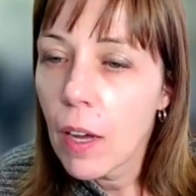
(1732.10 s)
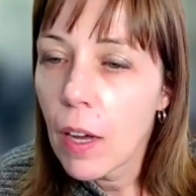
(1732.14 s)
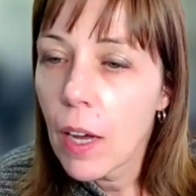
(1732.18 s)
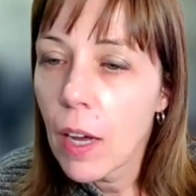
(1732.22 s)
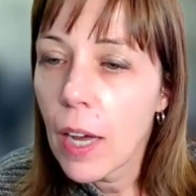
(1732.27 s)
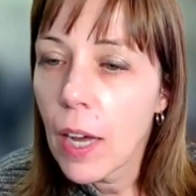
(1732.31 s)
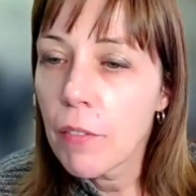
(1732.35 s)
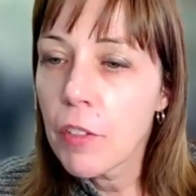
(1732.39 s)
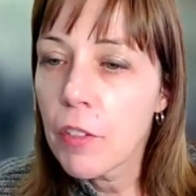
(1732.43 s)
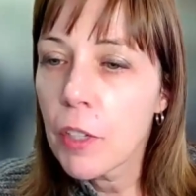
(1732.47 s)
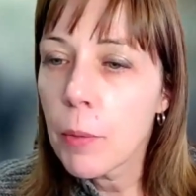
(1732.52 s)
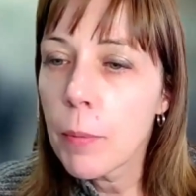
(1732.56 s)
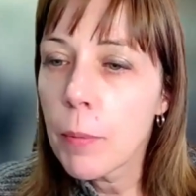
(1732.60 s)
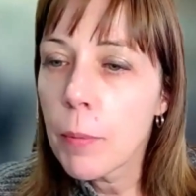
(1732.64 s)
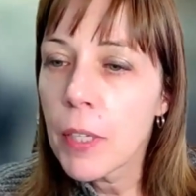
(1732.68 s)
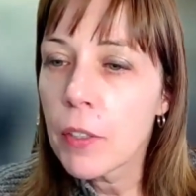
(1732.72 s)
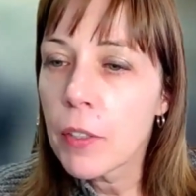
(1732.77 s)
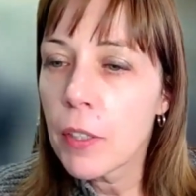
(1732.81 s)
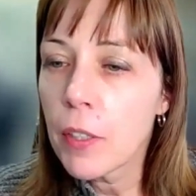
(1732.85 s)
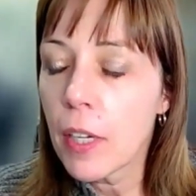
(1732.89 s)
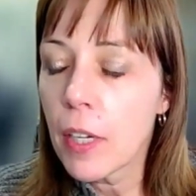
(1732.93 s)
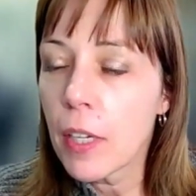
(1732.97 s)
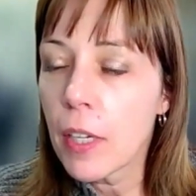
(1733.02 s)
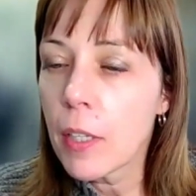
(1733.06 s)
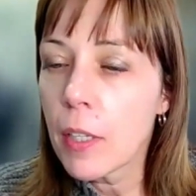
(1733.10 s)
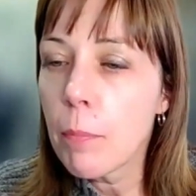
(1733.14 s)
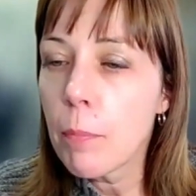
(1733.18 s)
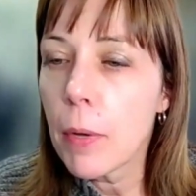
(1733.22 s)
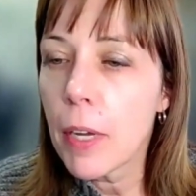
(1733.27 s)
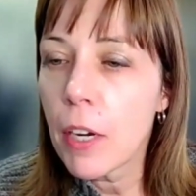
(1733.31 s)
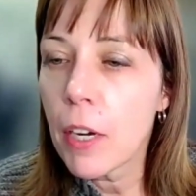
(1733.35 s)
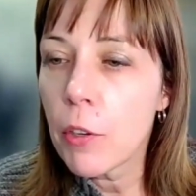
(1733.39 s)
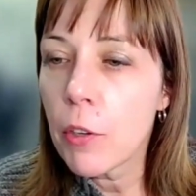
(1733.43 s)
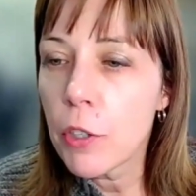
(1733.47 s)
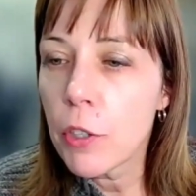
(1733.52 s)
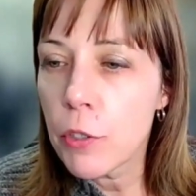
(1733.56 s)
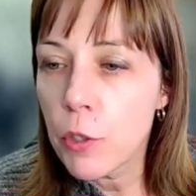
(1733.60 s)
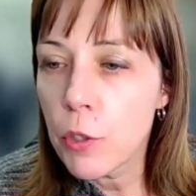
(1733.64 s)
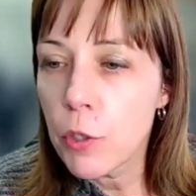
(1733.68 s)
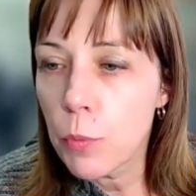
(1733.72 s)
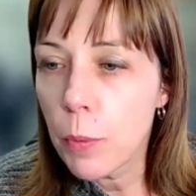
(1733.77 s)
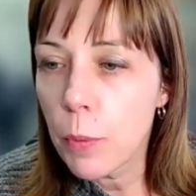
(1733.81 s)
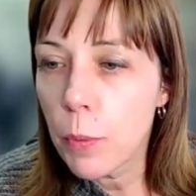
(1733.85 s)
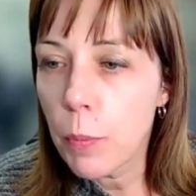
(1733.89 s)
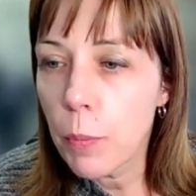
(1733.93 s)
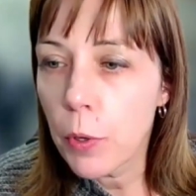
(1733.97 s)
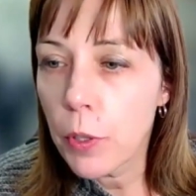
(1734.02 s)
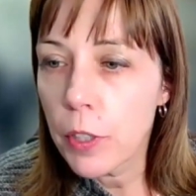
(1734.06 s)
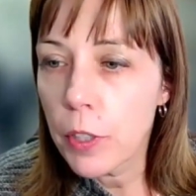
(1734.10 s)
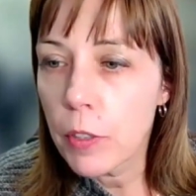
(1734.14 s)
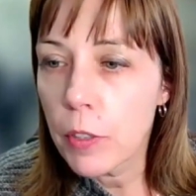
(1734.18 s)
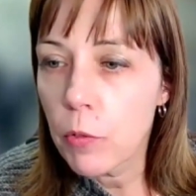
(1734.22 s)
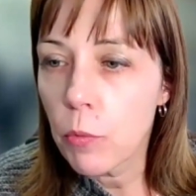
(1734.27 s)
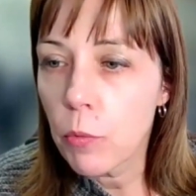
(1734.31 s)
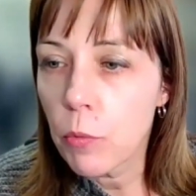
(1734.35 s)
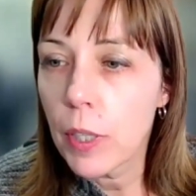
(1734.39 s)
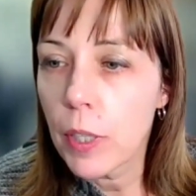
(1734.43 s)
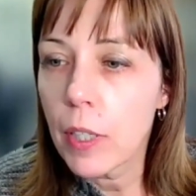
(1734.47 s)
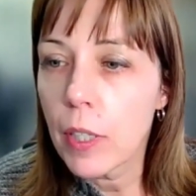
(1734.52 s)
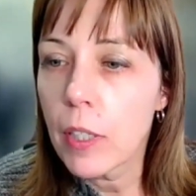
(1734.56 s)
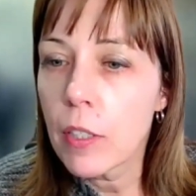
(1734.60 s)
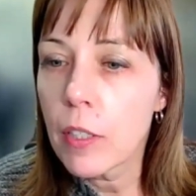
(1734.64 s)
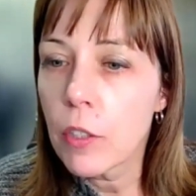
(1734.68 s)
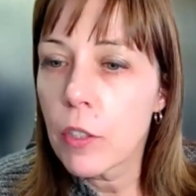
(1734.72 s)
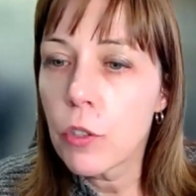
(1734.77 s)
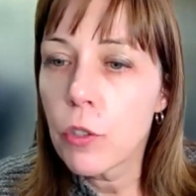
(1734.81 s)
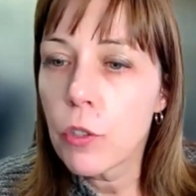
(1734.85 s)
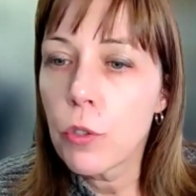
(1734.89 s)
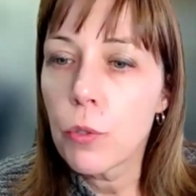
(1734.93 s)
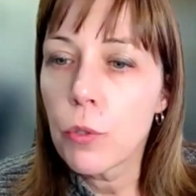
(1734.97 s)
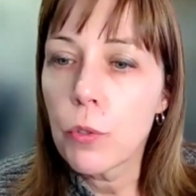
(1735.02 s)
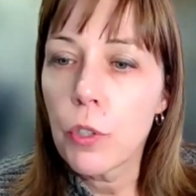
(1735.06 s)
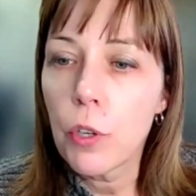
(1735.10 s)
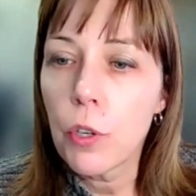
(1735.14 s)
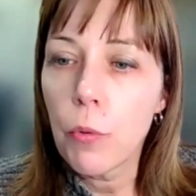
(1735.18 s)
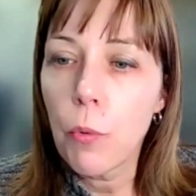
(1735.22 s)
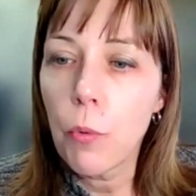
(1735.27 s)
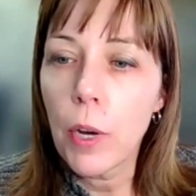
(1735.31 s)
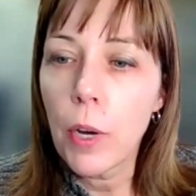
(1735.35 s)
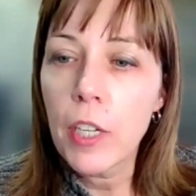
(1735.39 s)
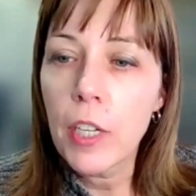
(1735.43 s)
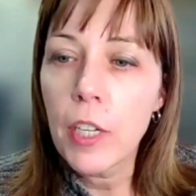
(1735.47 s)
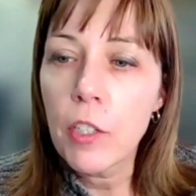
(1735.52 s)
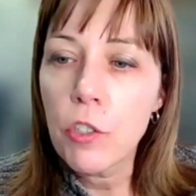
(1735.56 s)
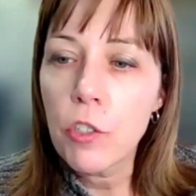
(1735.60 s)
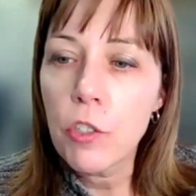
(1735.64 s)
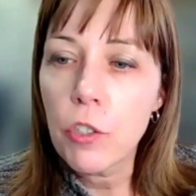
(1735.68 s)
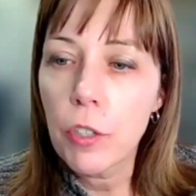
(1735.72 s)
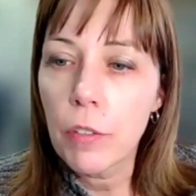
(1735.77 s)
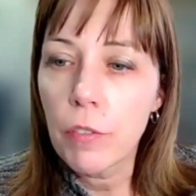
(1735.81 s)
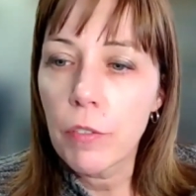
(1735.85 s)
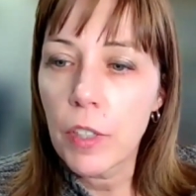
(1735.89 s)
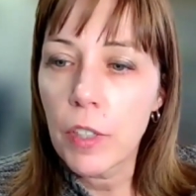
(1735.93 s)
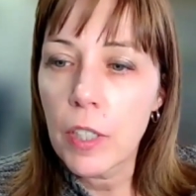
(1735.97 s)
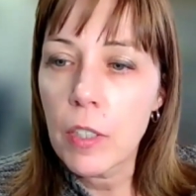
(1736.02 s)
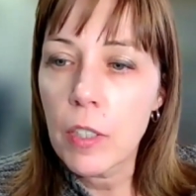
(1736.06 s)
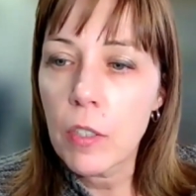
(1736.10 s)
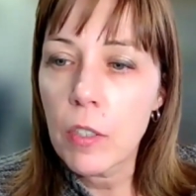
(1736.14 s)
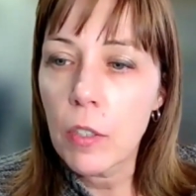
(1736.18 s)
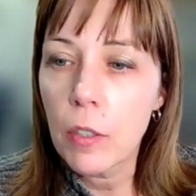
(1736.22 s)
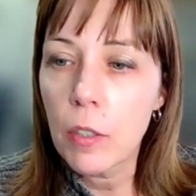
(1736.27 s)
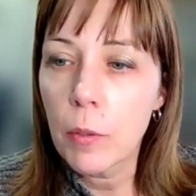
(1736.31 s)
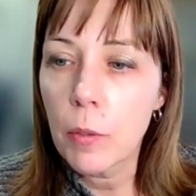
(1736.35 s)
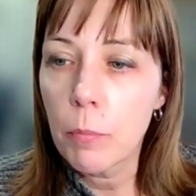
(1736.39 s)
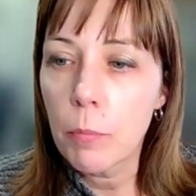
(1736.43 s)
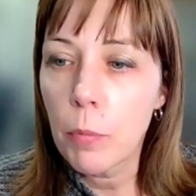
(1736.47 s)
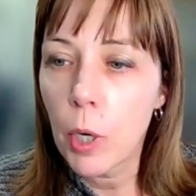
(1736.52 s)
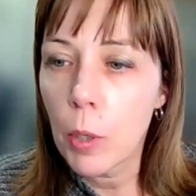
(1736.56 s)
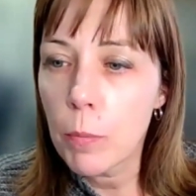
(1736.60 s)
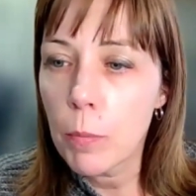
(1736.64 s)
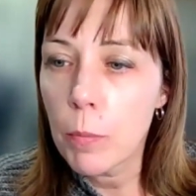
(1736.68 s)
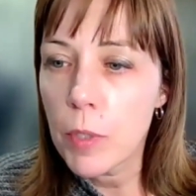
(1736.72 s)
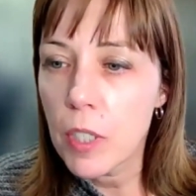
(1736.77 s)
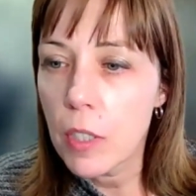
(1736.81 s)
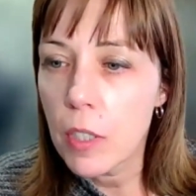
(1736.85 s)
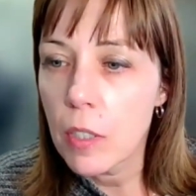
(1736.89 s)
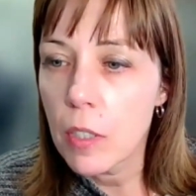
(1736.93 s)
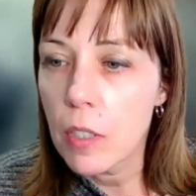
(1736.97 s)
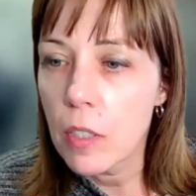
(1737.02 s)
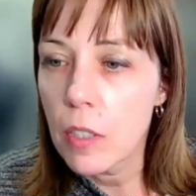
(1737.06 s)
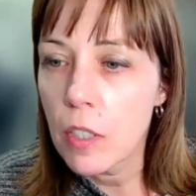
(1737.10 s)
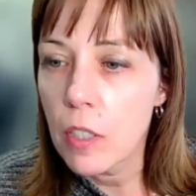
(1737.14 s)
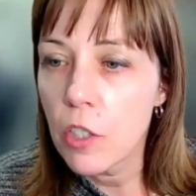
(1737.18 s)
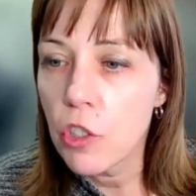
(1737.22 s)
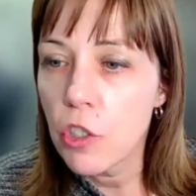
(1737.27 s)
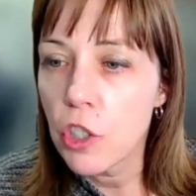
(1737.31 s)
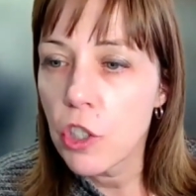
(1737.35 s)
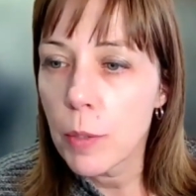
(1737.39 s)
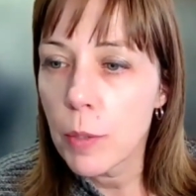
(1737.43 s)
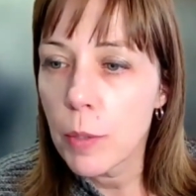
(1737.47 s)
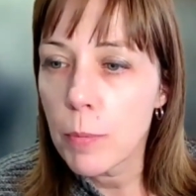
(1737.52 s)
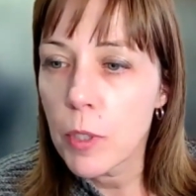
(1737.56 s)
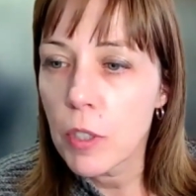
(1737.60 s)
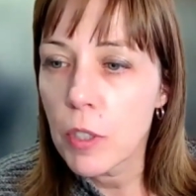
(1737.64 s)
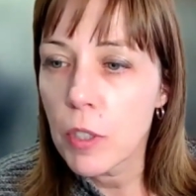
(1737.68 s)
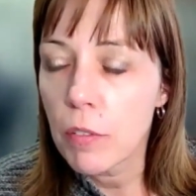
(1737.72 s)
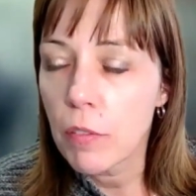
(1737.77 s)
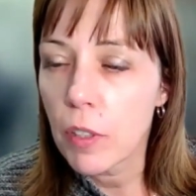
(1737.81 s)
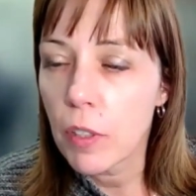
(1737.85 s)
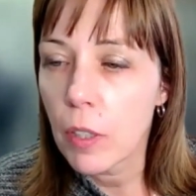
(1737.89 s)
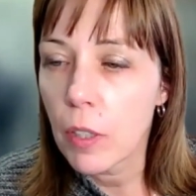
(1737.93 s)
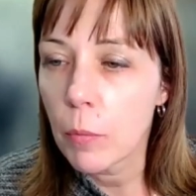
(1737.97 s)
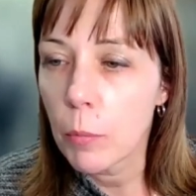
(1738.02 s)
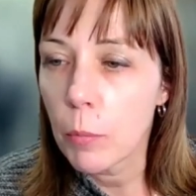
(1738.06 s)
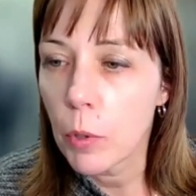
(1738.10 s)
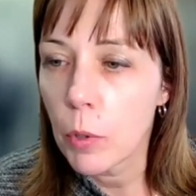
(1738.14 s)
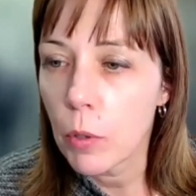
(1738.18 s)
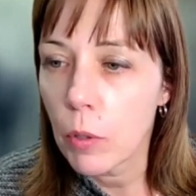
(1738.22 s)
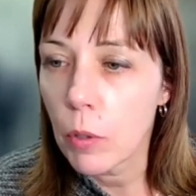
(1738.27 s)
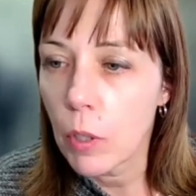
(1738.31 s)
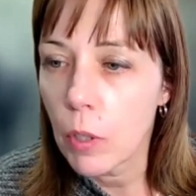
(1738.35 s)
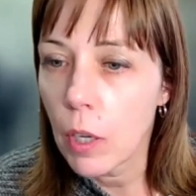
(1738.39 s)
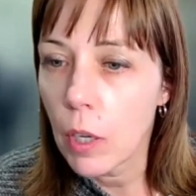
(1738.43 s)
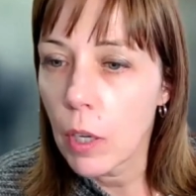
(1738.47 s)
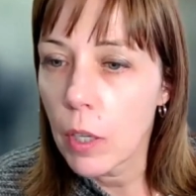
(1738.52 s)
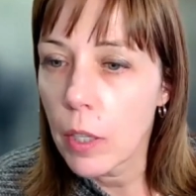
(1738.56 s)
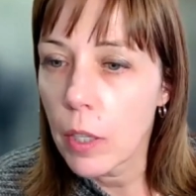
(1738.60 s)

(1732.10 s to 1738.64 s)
have there been any barriers reported related to the range of insulin pumps and CGMs available?